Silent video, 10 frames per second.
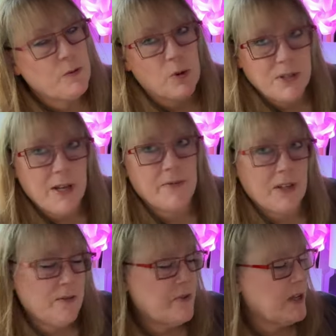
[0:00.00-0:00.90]
course, I have to
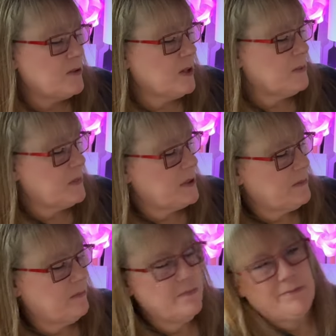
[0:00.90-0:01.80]
have the van on, but
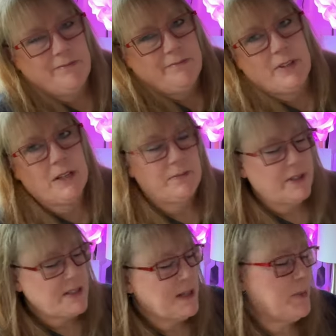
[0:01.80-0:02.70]

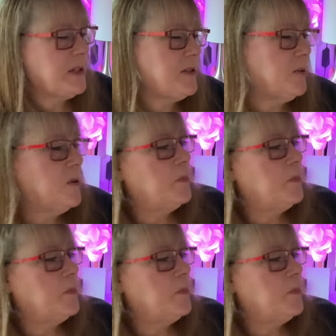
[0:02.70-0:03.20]
it's not a big deal.